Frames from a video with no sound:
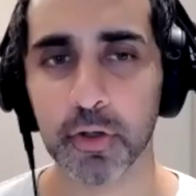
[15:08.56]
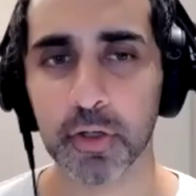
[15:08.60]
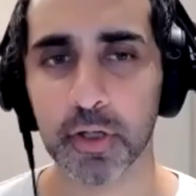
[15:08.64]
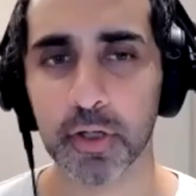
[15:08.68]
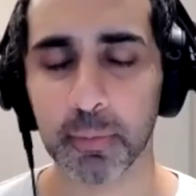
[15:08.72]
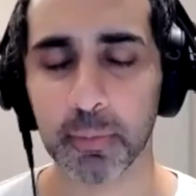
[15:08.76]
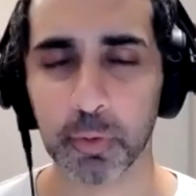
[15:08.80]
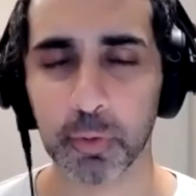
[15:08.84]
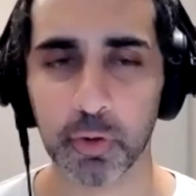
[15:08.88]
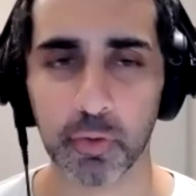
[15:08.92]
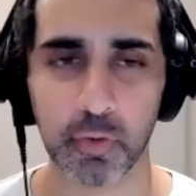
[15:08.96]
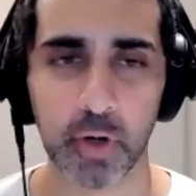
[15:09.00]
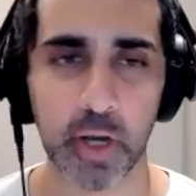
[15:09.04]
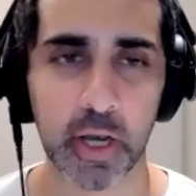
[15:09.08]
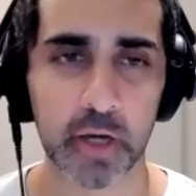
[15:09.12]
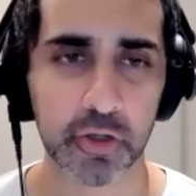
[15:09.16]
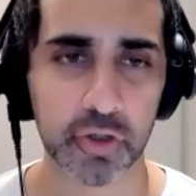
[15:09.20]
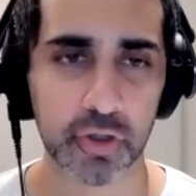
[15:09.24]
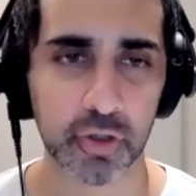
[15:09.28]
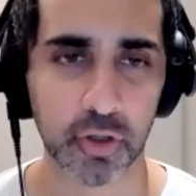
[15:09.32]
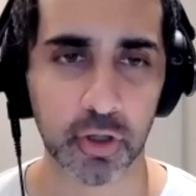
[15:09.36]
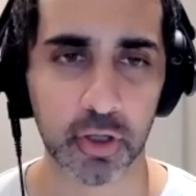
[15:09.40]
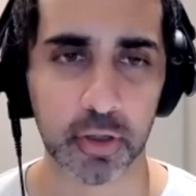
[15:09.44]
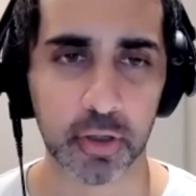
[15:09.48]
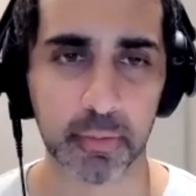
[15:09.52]
come with a
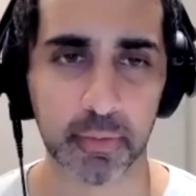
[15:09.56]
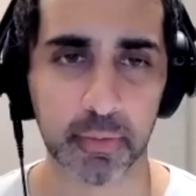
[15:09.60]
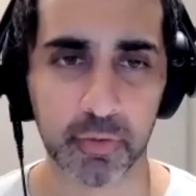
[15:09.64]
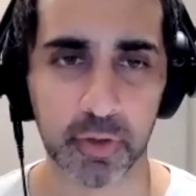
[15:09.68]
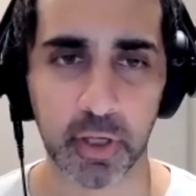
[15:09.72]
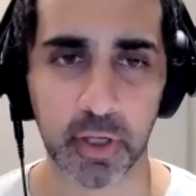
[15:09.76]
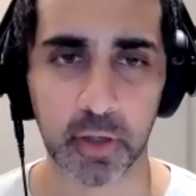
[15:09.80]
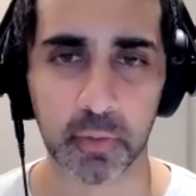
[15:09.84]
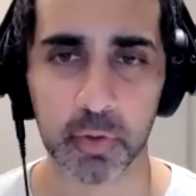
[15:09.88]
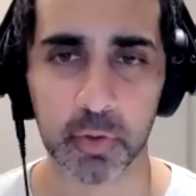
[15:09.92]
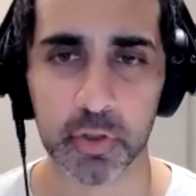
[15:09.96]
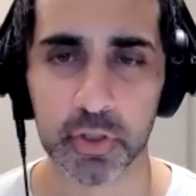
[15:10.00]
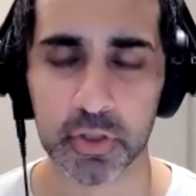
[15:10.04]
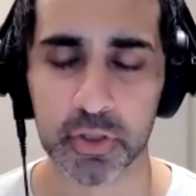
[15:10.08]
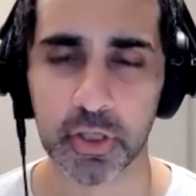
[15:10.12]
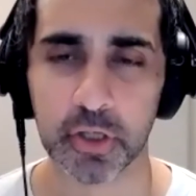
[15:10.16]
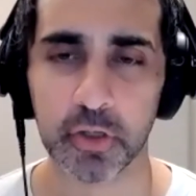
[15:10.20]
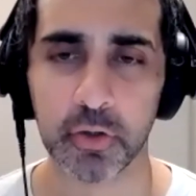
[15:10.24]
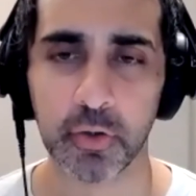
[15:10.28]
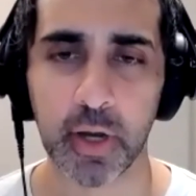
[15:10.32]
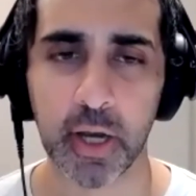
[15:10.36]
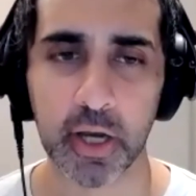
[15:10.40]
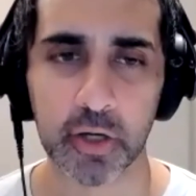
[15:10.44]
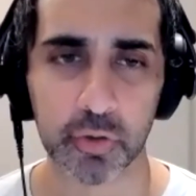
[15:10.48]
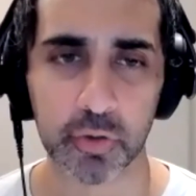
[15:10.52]
rational argument for that, which is that
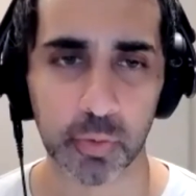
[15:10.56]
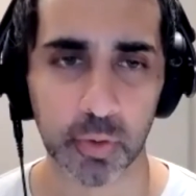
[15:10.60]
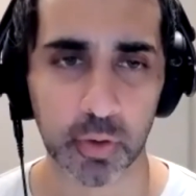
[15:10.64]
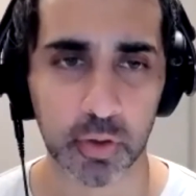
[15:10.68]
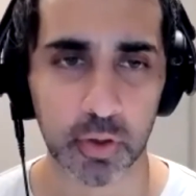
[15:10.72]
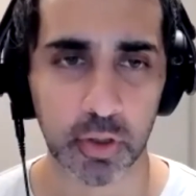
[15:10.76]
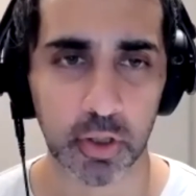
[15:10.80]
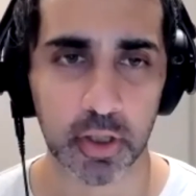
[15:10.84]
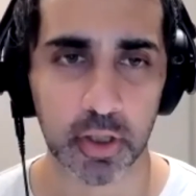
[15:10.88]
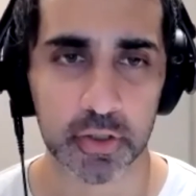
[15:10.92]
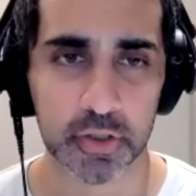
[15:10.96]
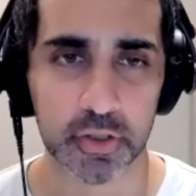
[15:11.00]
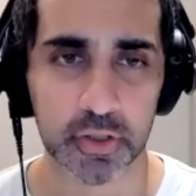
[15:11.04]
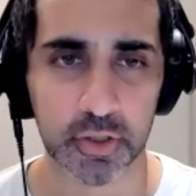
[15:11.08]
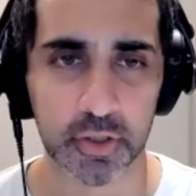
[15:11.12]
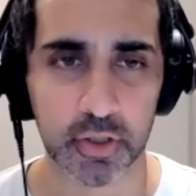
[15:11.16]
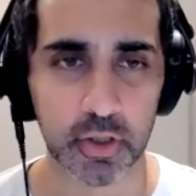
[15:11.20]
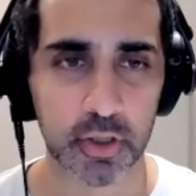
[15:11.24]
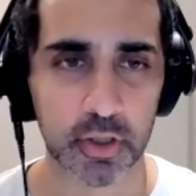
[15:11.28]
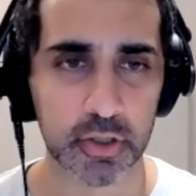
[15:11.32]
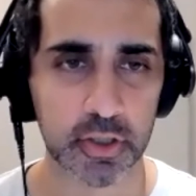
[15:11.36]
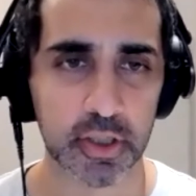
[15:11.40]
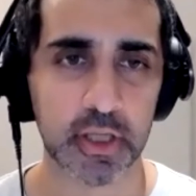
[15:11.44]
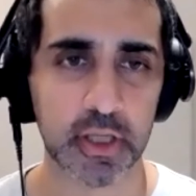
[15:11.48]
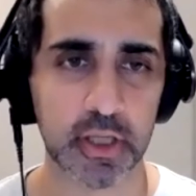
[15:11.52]
your actual cost is the
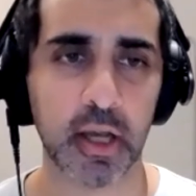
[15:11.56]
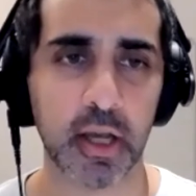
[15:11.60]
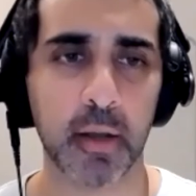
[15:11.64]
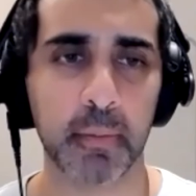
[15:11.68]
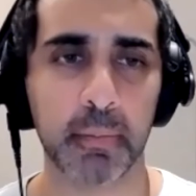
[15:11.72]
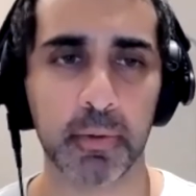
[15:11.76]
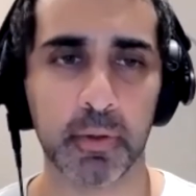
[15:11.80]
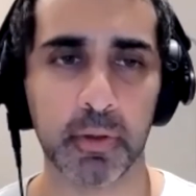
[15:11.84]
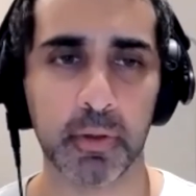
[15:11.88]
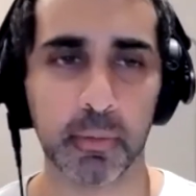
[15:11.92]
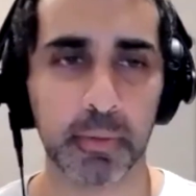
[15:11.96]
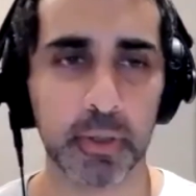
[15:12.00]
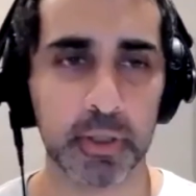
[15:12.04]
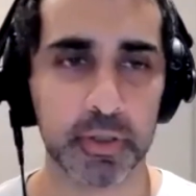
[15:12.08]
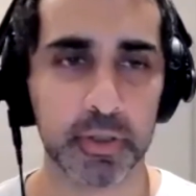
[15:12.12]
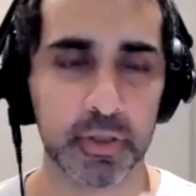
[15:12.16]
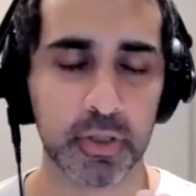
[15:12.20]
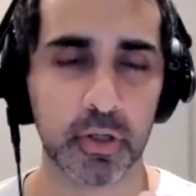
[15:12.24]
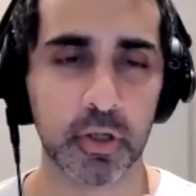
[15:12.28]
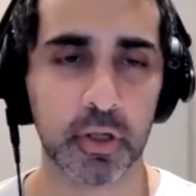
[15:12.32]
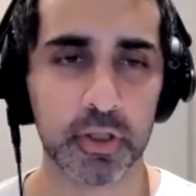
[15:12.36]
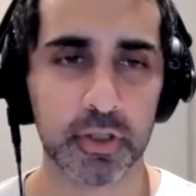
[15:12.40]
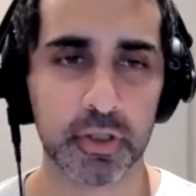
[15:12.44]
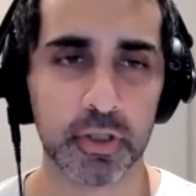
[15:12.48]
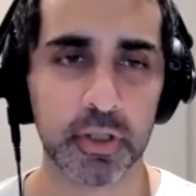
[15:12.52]
cost of capital plus the
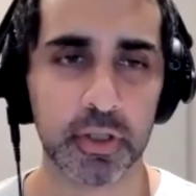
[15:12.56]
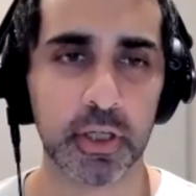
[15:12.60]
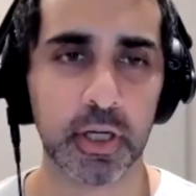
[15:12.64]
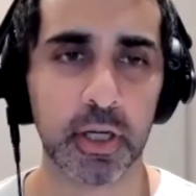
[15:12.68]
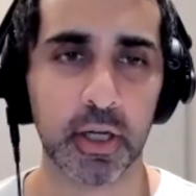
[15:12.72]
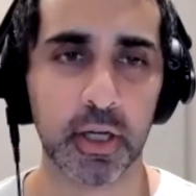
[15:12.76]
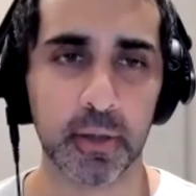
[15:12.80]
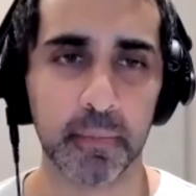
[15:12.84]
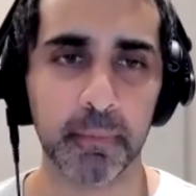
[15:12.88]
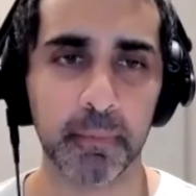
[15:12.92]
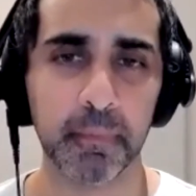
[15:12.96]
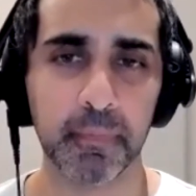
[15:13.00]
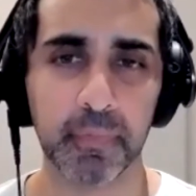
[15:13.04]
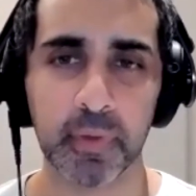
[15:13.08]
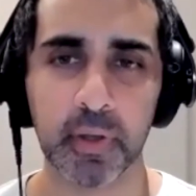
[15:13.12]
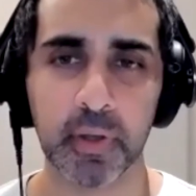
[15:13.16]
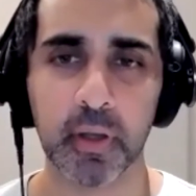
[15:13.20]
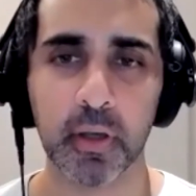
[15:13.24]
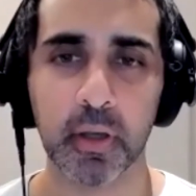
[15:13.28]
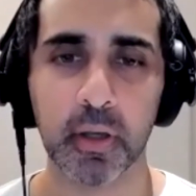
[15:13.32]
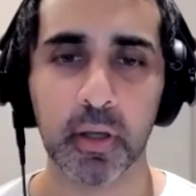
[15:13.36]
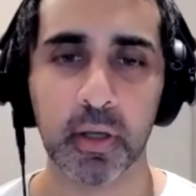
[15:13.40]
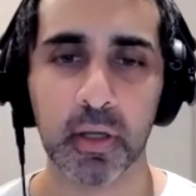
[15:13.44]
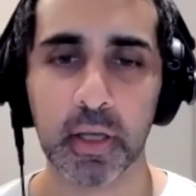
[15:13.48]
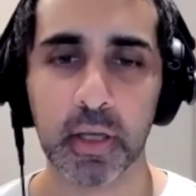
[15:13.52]
cost of time,
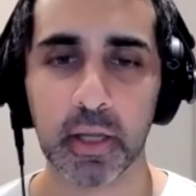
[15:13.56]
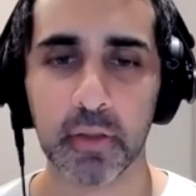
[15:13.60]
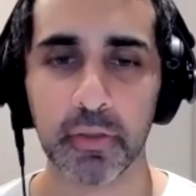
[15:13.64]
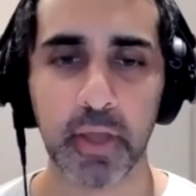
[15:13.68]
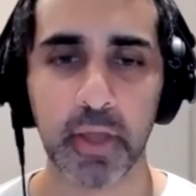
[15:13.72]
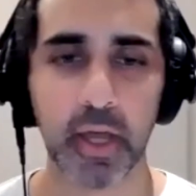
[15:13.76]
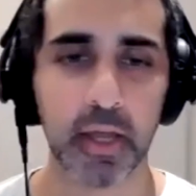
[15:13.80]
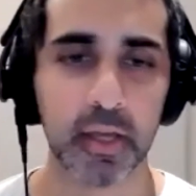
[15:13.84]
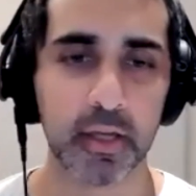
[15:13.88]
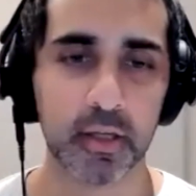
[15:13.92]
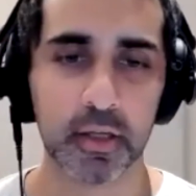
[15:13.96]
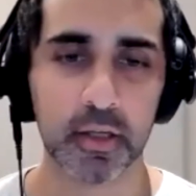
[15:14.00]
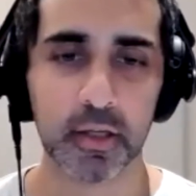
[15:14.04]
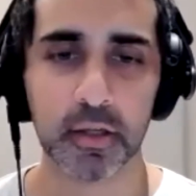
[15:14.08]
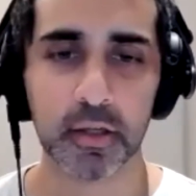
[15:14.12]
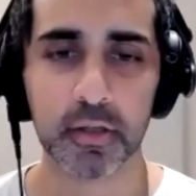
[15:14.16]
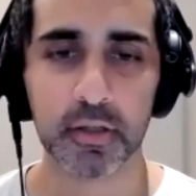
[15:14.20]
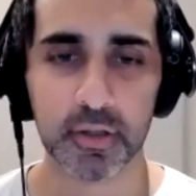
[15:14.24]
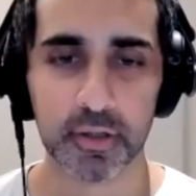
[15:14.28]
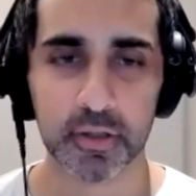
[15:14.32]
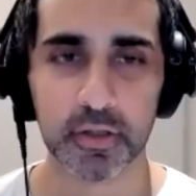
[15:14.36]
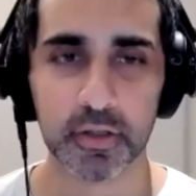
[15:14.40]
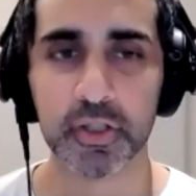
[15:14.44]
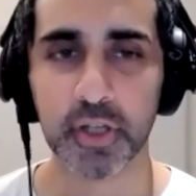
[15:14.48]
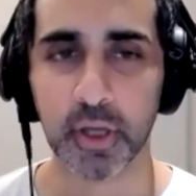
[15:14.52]
and that
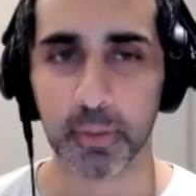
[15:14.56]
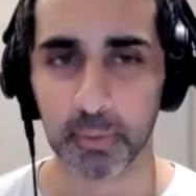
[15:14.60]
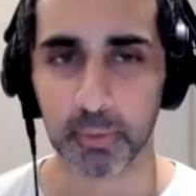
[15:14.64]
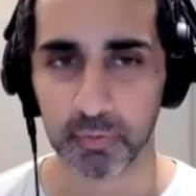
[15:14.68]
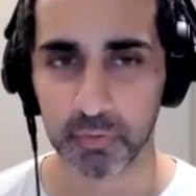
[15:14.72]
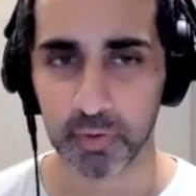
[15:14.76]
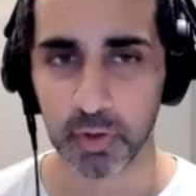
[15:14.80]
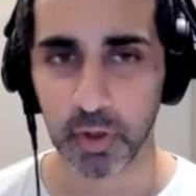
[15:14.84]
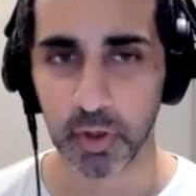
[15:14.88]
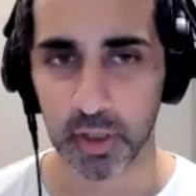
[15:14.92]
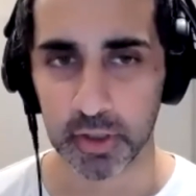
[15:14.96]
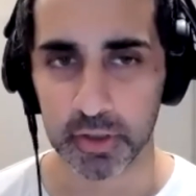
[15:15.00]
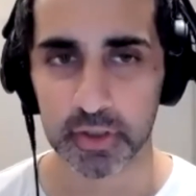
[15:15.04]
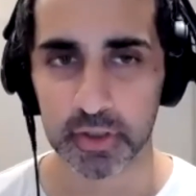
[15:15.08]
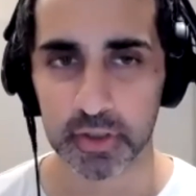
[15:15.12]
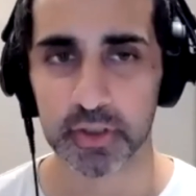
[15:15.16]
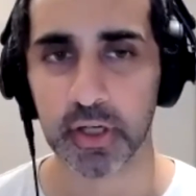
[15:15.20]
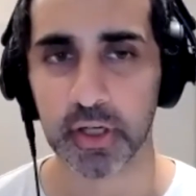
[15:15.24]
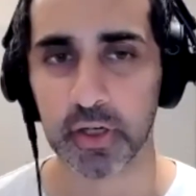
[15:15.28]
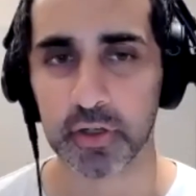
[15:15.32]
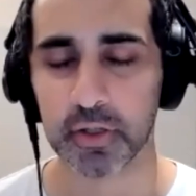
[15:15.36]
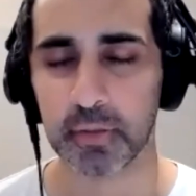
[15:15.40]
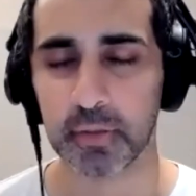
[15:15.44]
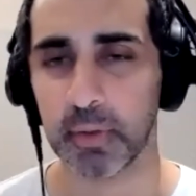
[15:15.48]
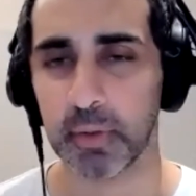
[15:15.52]
sum of costs is
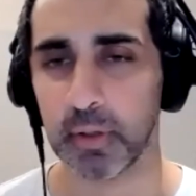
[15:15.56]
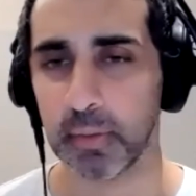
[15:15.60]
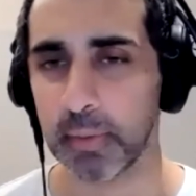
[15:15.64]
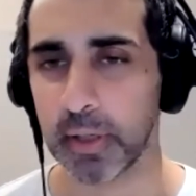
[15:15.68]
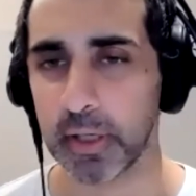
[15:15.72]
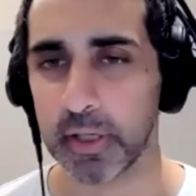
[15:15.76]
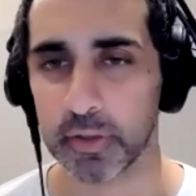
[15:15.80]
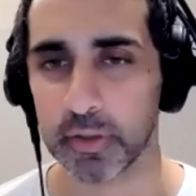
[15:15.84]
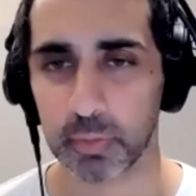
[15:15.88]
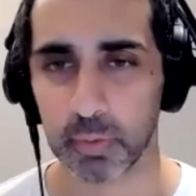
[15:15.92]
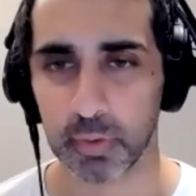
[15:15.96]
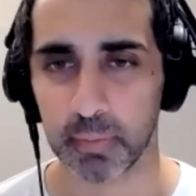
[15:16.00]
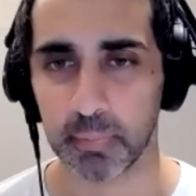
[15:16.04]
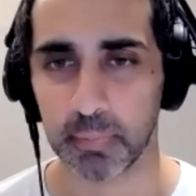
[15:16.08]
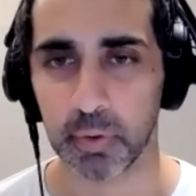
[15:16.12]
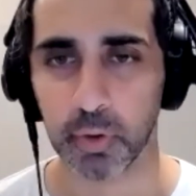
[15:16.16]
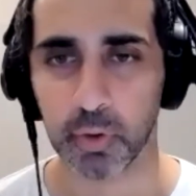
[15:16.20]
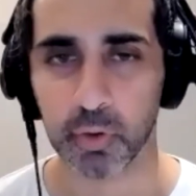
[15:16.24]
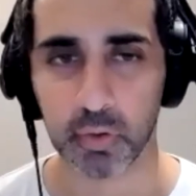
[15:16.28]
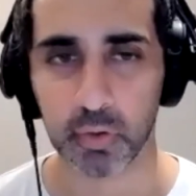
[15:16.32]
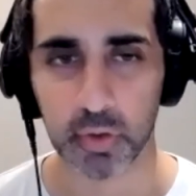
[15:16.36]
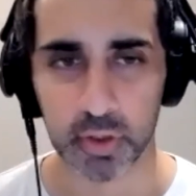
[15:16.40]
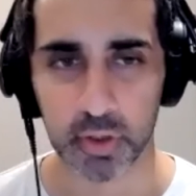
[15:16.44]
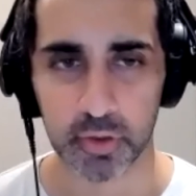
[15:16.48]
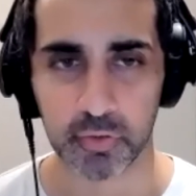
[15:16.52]
actually minimized with the
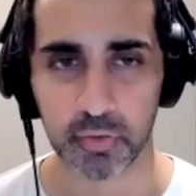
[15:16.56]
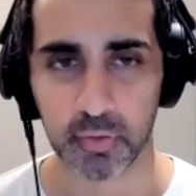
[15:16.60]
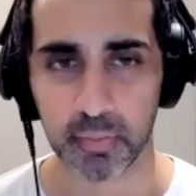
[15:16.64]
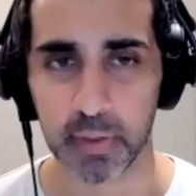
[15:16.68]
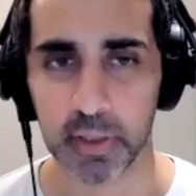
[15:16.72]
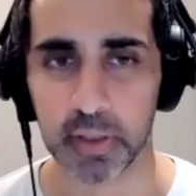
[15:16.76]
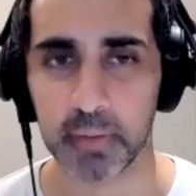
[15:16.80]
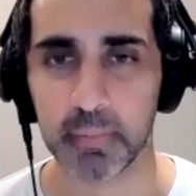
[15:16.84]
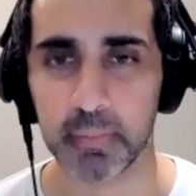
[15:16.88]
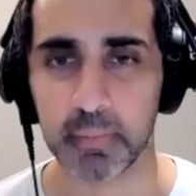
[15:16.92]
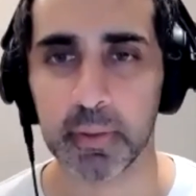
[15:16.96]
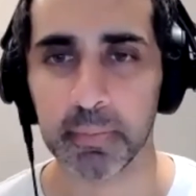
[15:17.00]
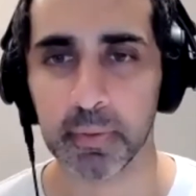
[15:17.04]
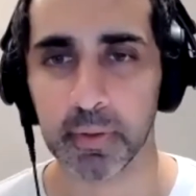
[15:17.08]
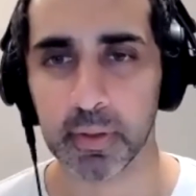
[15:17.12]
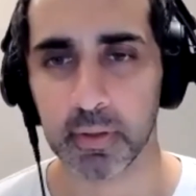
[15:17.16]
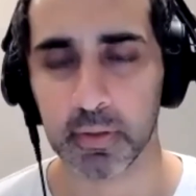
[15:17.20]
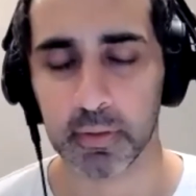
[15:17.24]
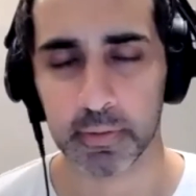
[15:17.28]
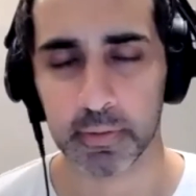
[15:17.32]
brokerage for many people.